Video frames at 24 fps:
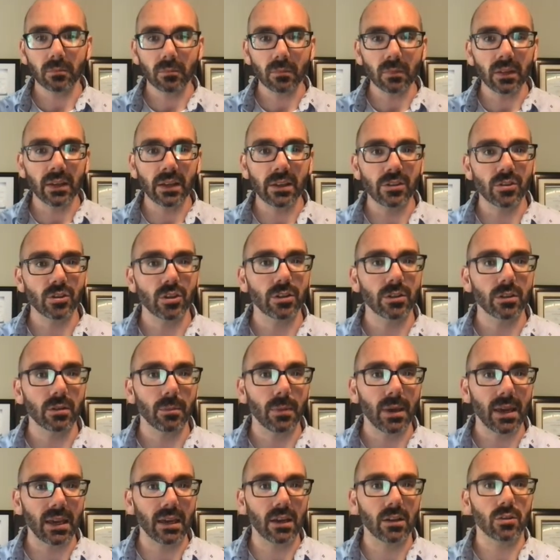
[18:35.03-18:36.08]
is just to
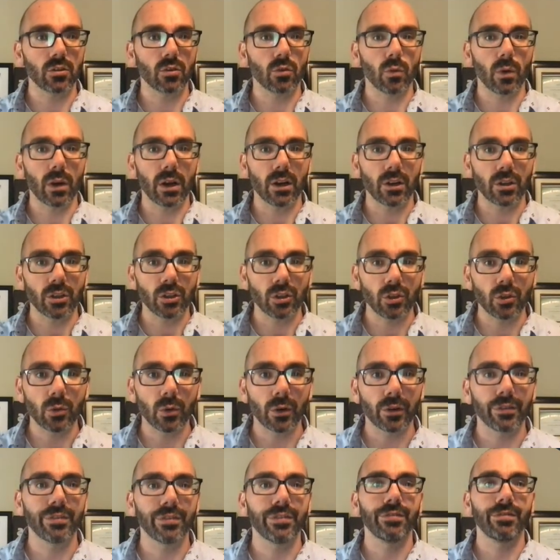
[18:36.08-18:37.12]
make it to where you
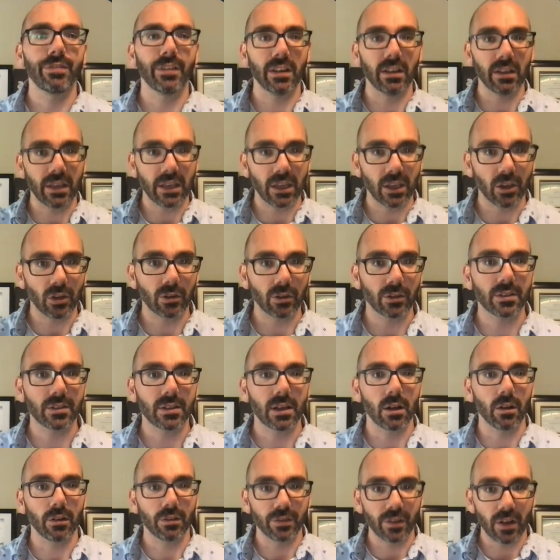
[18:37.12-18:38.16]
are filling
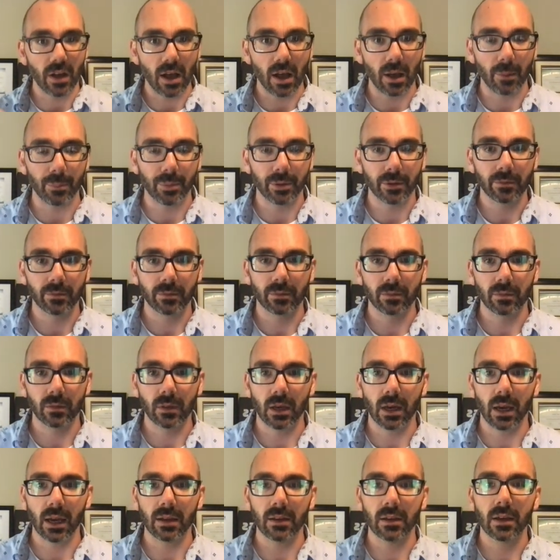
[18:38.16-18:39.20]
yourself up.
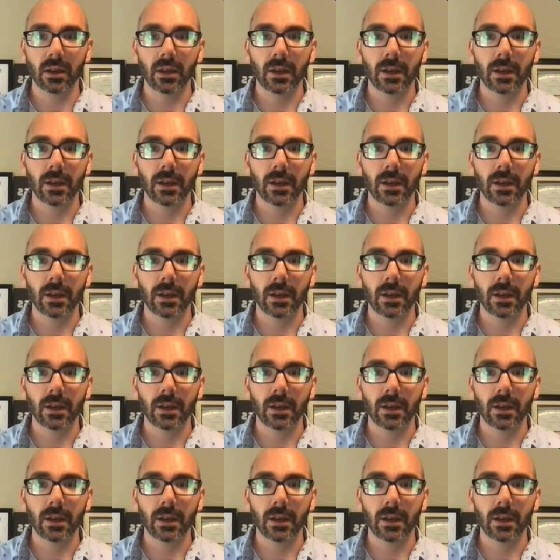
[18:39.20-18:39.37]
Okay.